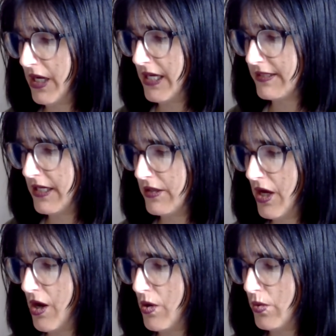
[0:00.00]
I said
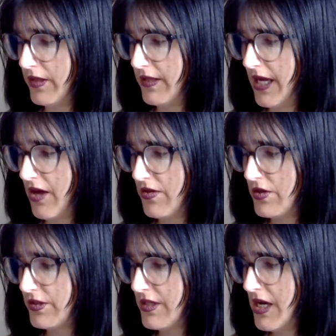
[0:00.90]
no. When the
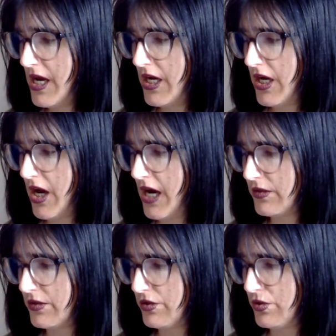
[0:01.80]
others got
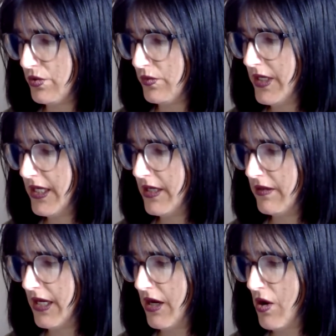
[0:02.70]
to reading,
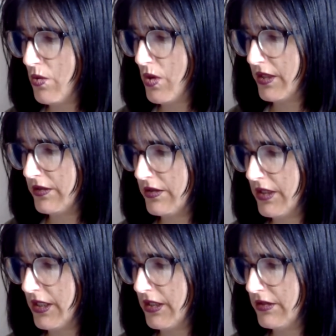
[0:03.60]
they all wanted
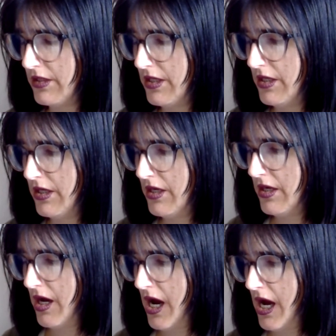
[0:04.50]
it.
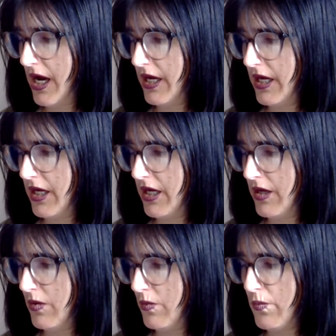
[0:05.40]
I
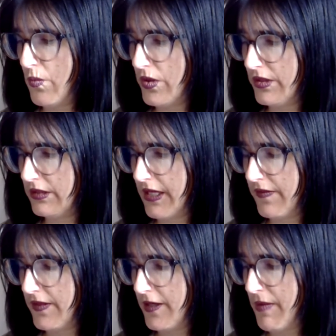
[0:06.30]
wouldn't
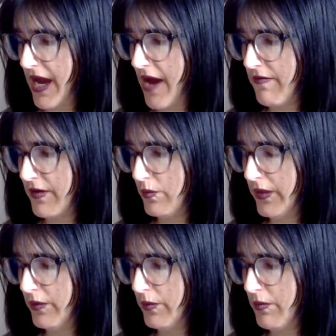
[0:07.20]
let them have it.
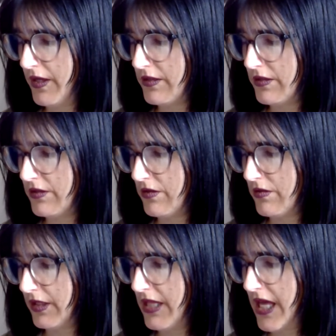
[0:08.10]
When we went into
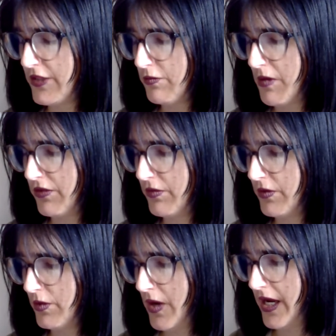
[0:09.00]
the classroom, I threw
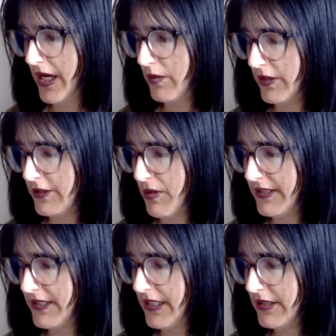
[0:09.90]
it away and went to my
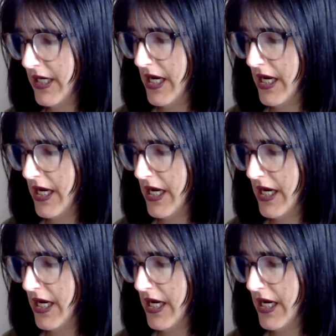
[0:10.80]
seat.